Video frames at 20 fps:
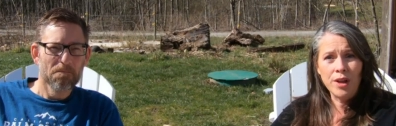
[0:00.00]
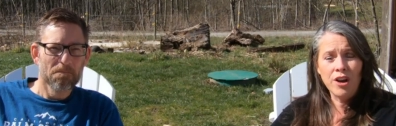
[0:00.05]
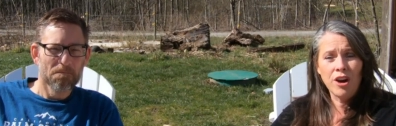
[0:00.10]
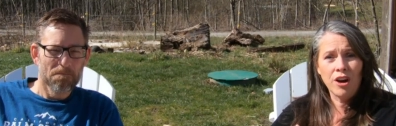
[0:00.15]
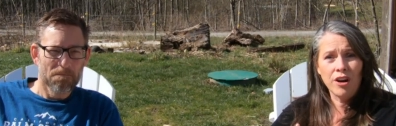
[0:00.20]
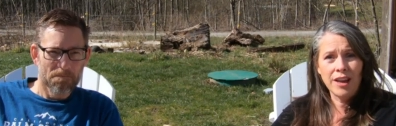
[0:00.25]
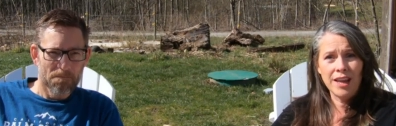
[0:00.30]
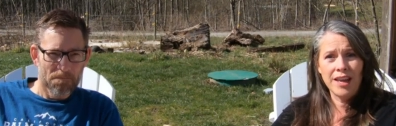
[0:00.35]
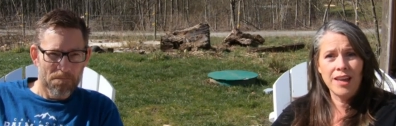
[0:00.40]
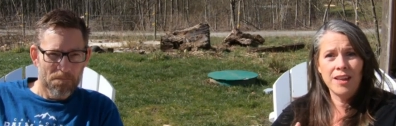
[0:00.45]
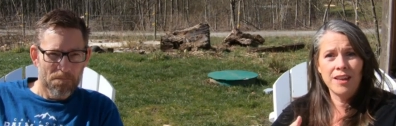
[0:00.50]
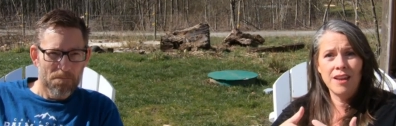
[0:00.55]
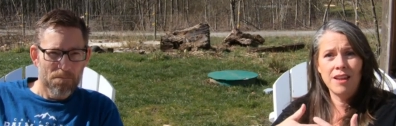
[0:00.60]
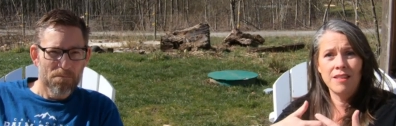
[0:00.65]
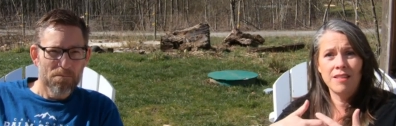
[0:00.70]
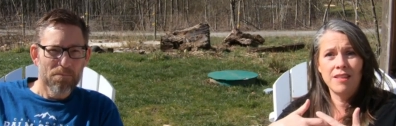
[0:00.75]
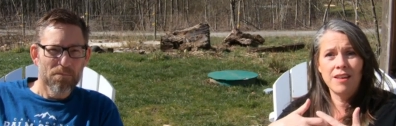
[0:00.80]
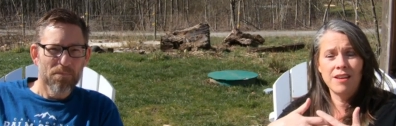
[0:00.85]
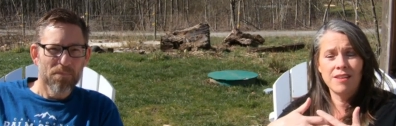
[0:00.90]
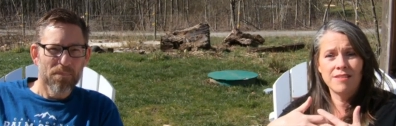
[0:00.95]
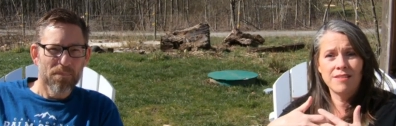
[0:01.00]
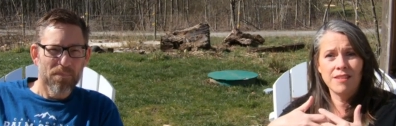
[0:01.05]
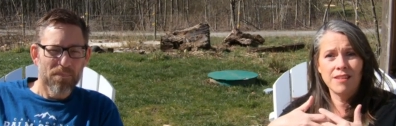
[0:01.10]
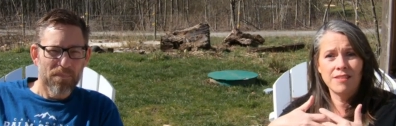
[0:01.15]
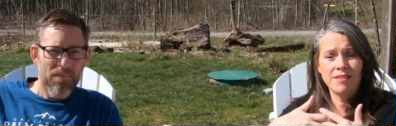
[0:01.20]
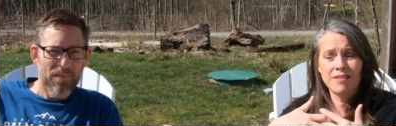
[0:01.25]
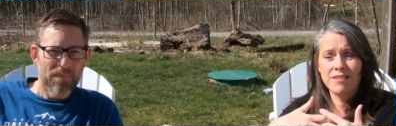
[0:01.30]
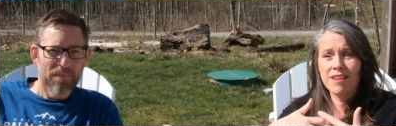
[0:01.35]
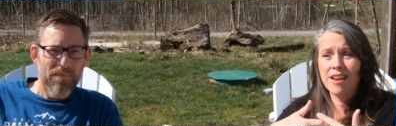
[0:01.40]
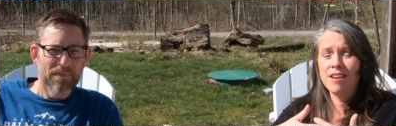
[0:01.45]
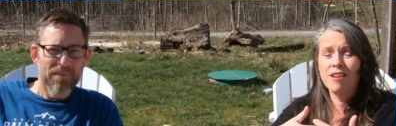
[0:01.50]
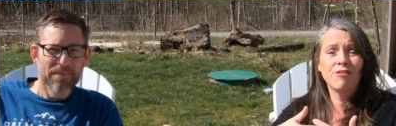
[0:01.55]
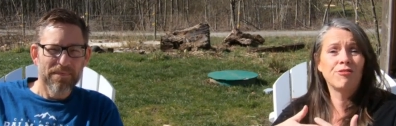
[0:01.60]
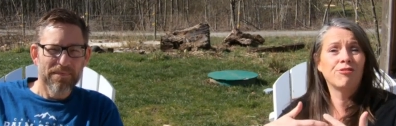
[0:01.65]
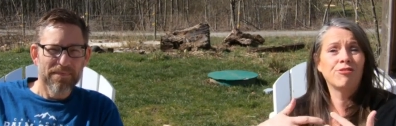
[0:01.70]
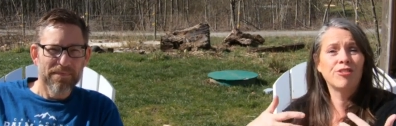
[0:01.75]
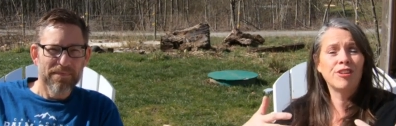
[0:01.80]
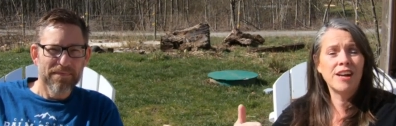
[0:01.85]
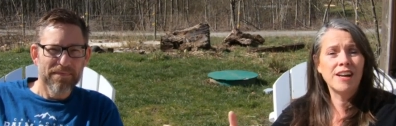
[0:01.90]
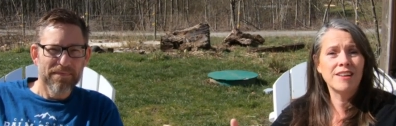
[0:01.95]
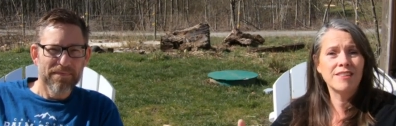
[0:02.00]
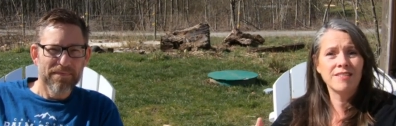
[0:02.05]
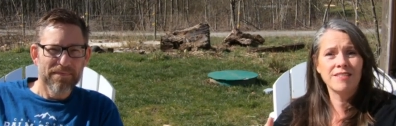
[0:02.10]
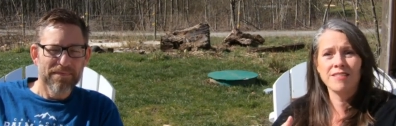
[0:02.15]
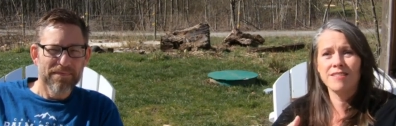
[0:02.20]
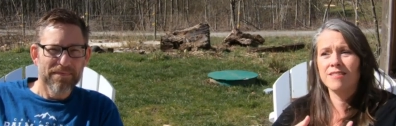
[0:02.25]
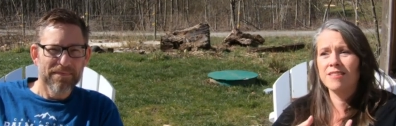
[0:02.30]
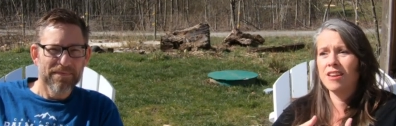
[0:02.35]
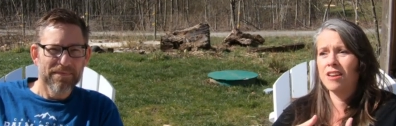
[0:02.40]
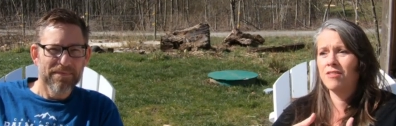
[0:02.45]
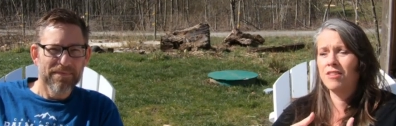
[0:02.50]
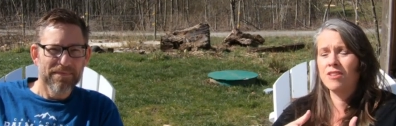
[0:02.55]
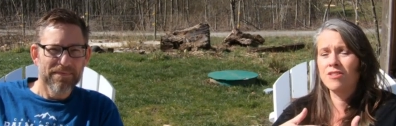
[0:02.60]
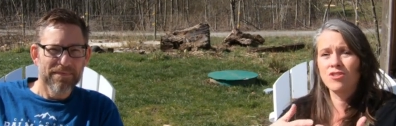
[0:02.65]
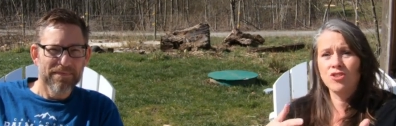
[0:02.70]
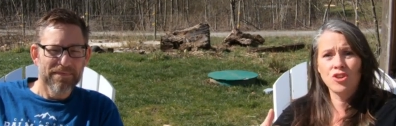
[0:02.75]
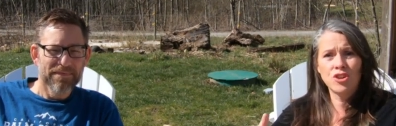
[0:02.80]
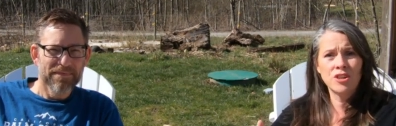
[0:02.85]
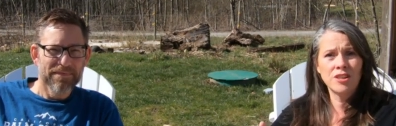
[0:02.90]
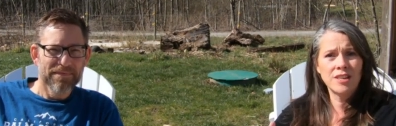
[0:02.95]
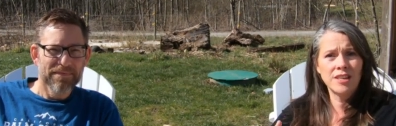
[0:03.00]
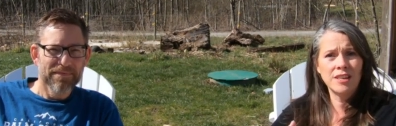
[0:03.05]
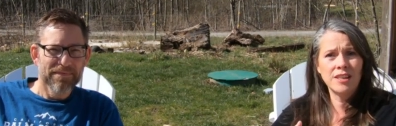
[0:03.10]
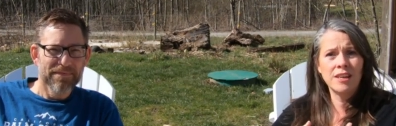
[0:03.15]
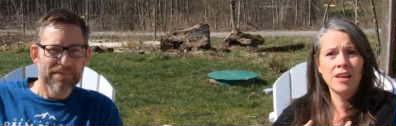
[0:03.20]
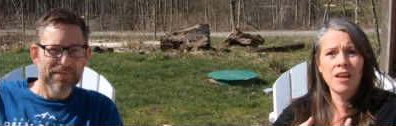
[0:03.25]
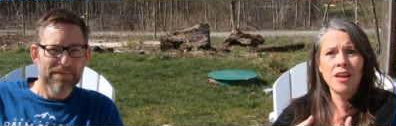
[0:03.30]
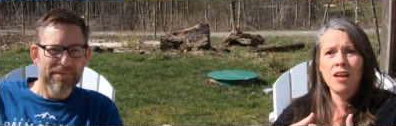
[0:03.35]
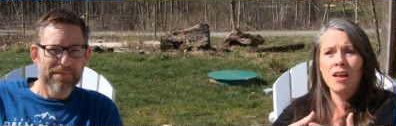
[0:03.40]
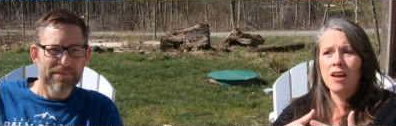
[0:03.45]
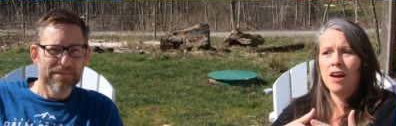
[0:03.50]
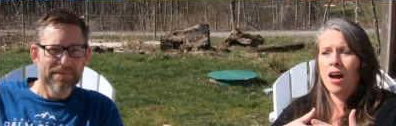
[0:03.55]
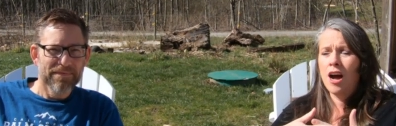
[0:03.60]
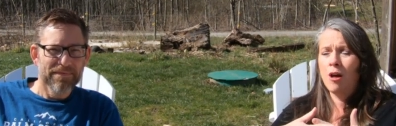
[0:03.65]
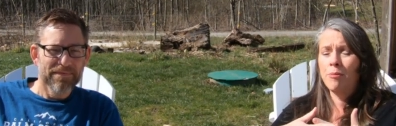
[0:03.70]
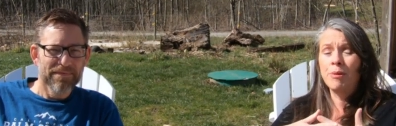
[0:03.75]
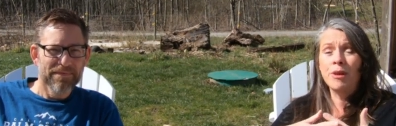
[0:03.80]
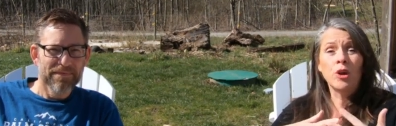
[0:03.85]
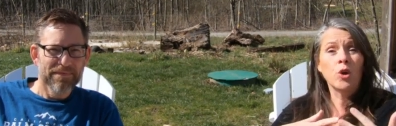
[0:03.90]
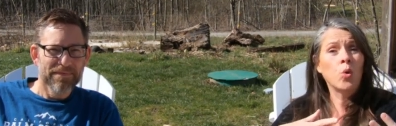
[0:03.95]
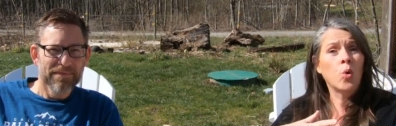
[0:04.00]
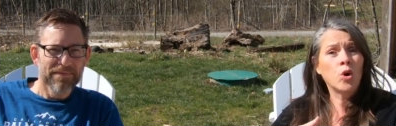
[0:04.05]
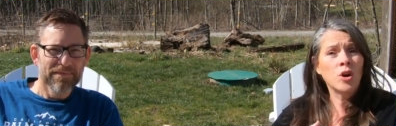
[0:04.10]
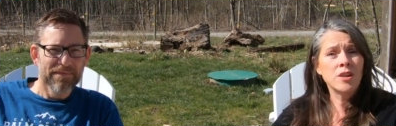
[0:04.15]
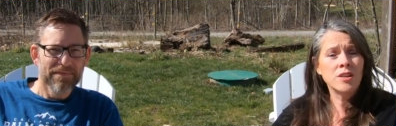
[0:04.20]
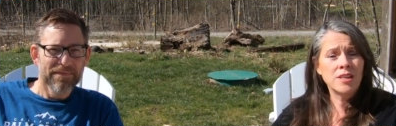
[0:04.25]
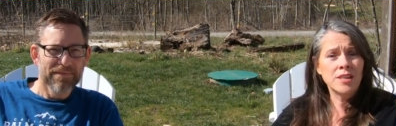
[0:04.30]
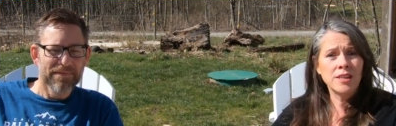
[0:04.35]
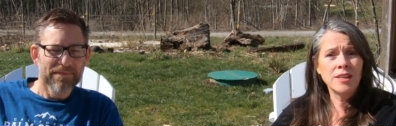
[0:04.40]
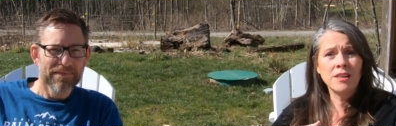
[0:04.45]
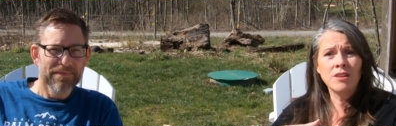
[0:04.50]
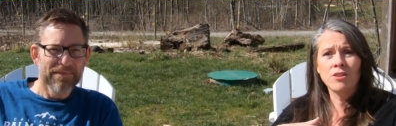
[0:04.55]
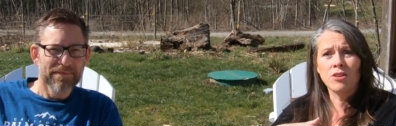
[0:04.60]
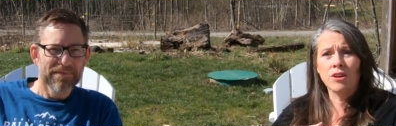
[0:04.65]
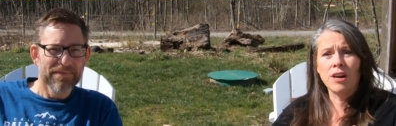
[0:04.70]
Speaker 1: are in this state of flux, this state of uncertainty, being quarantined or